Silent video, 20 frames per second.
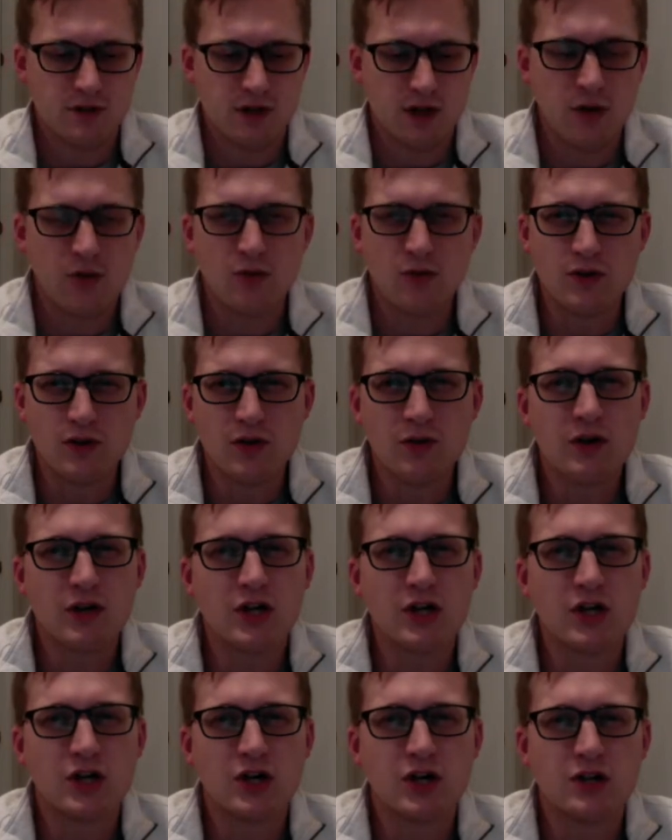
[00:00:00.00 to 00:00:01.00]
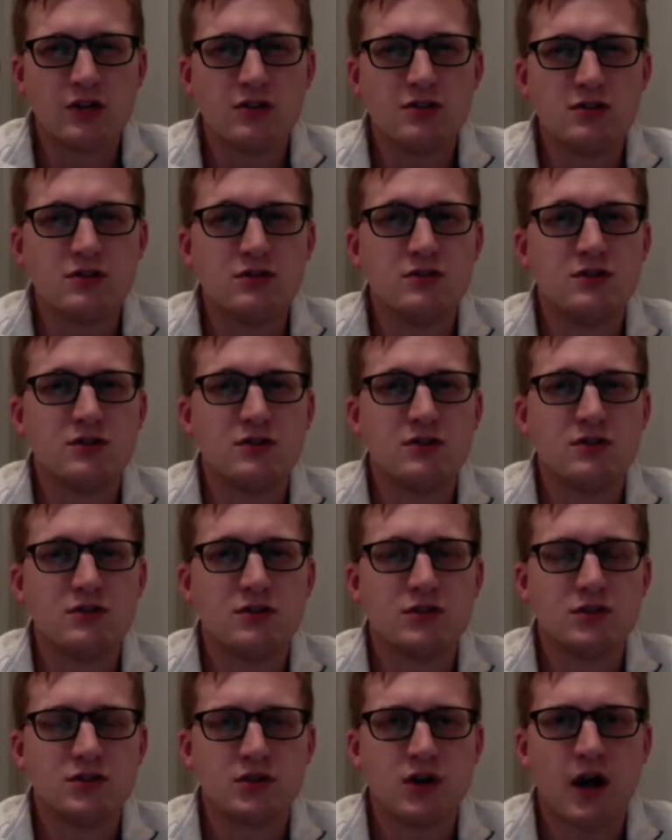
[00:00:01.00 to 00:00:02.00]
really want to encourage you
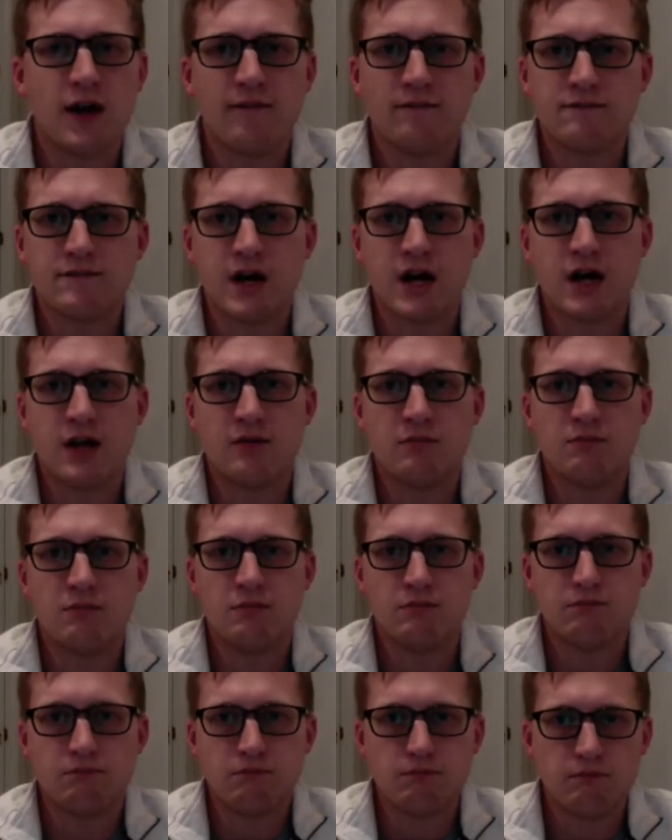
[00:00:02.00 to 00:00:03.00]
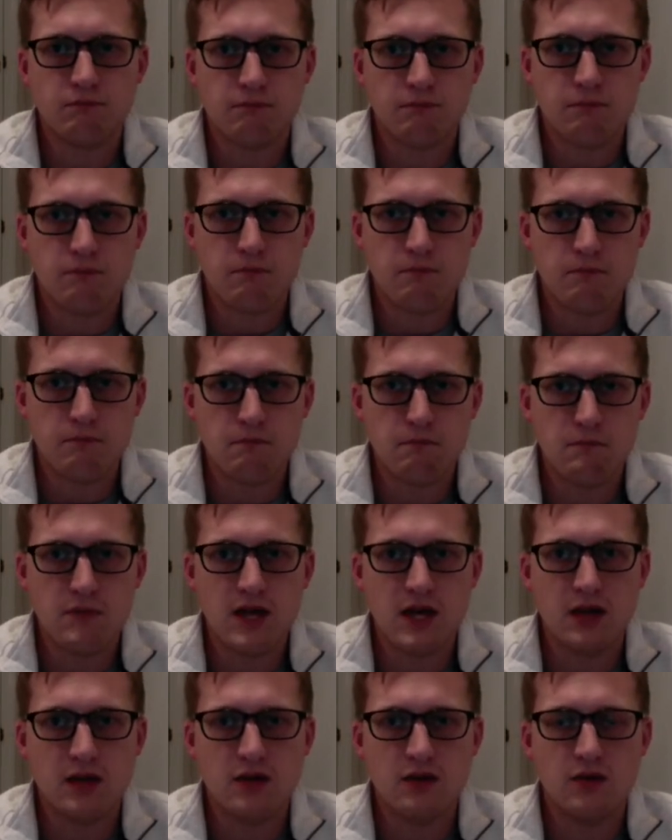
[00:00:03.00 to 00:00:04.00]
to try and find
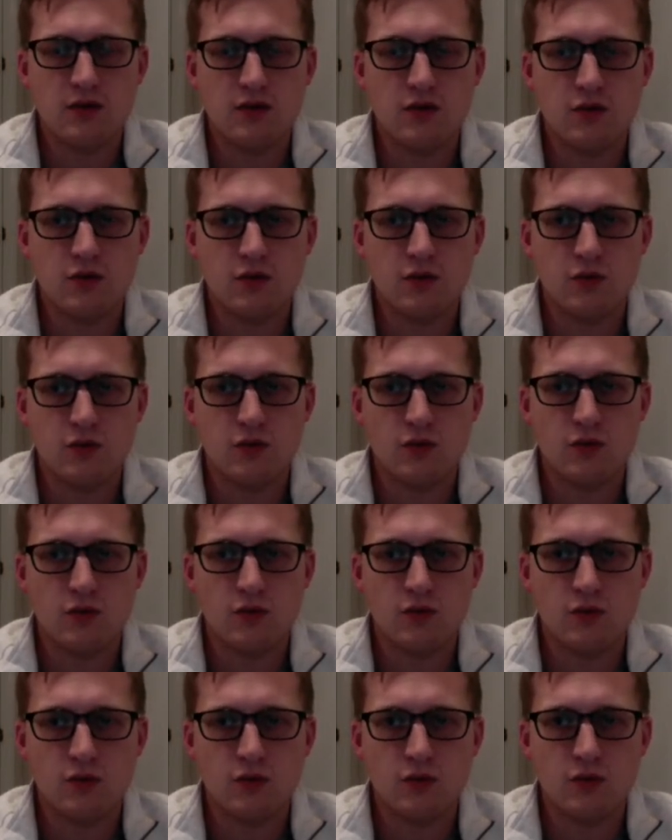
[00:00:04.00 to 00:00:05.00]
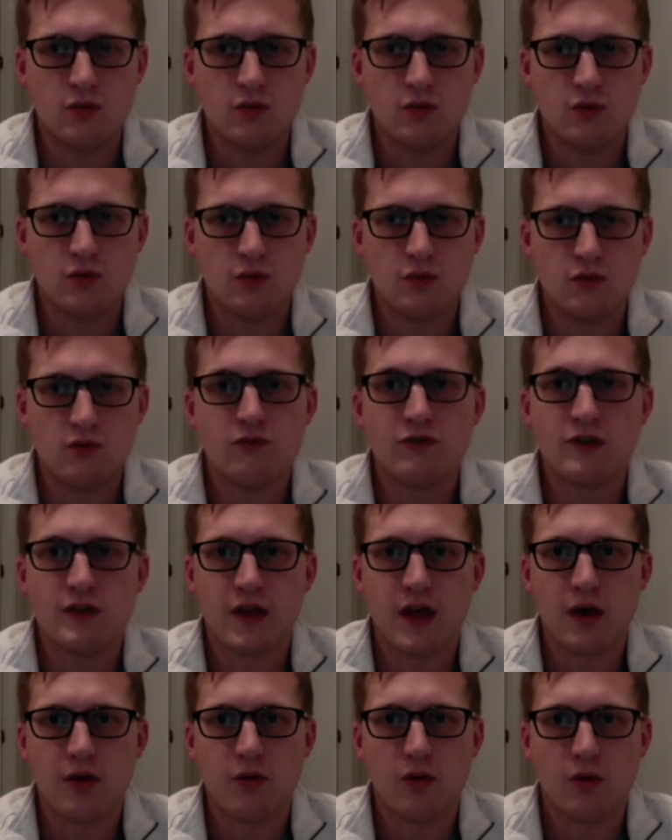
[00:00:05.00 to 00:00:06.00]
men who fill
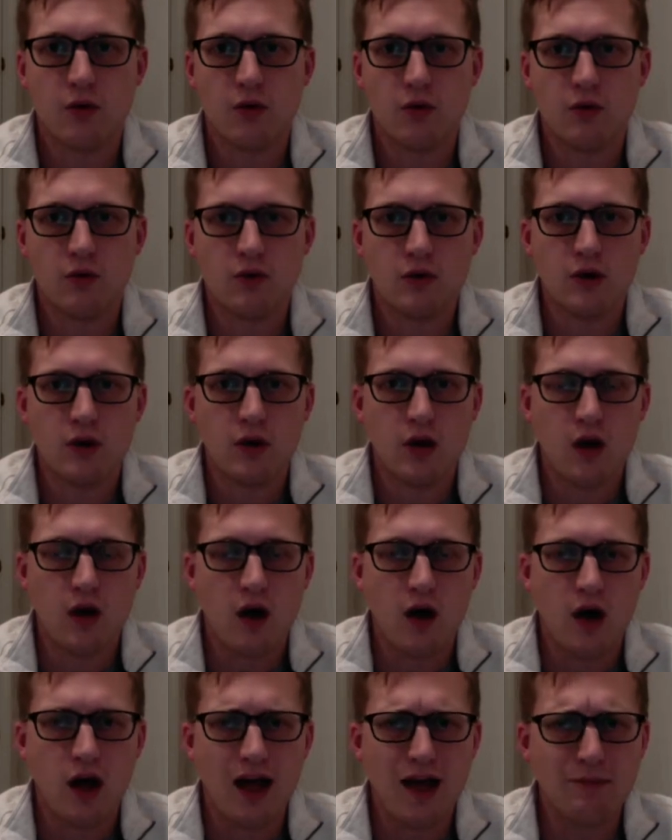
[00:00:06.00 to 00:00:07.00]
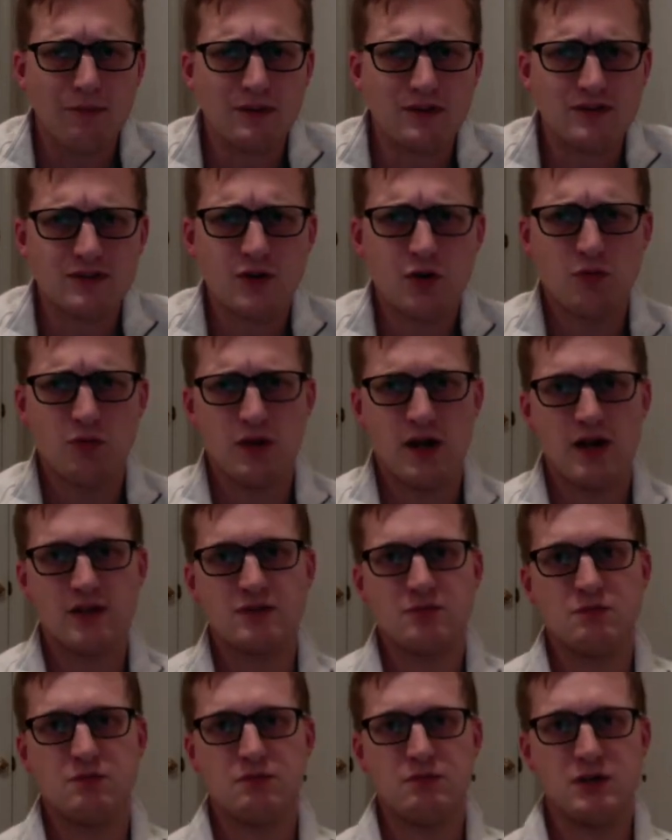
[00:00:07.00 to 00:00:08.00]
that role. I've been so
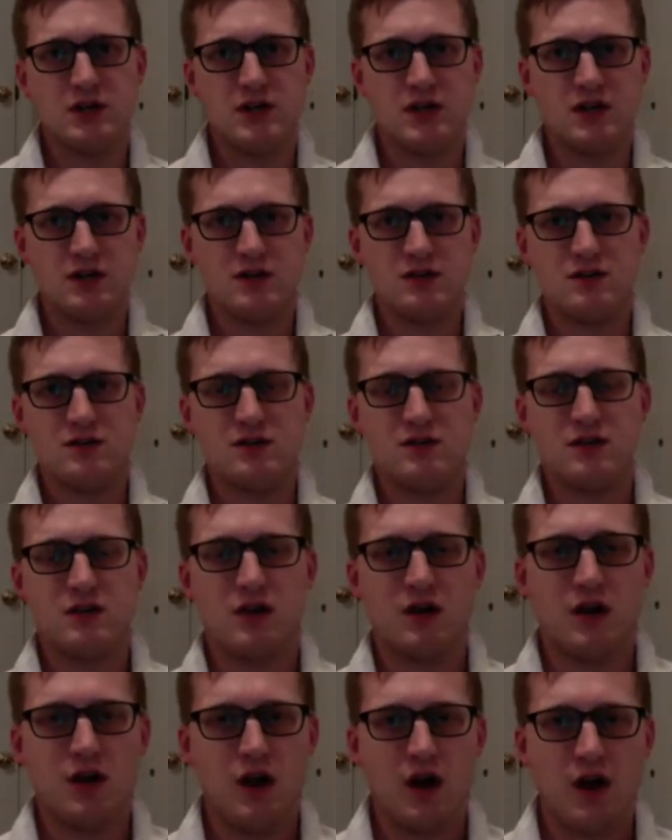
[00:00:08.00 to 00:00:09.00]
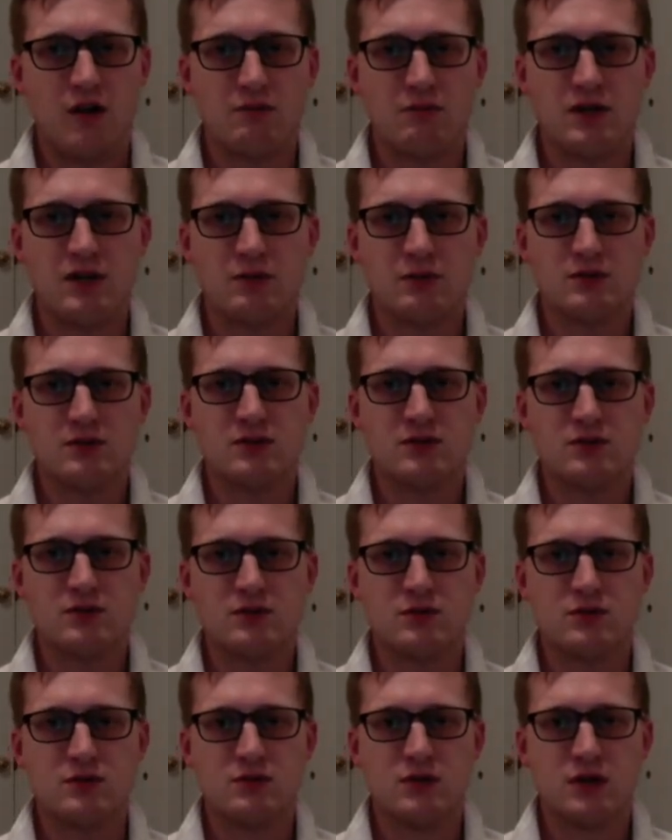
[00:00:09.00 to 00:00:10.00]
blessed because I've been able
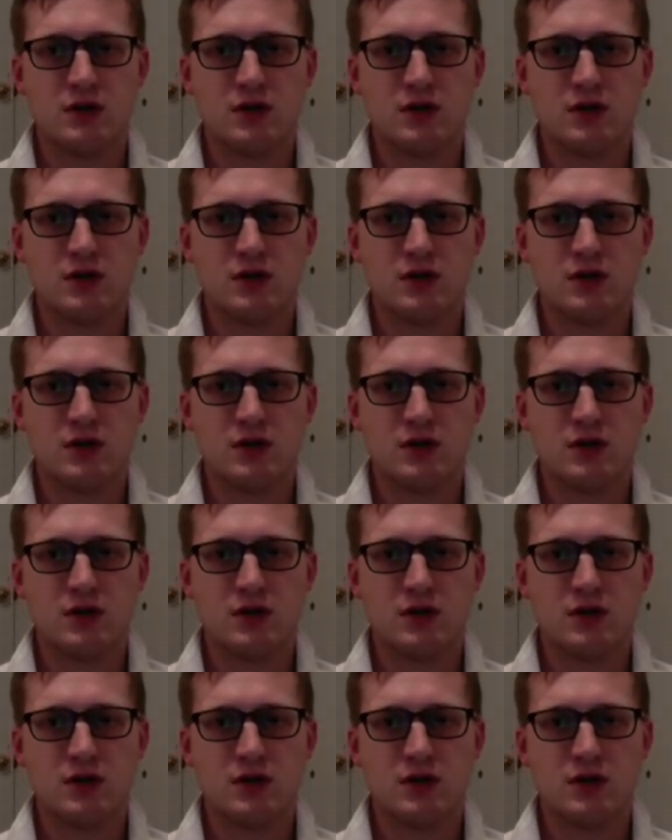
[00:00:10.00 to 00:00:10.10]
to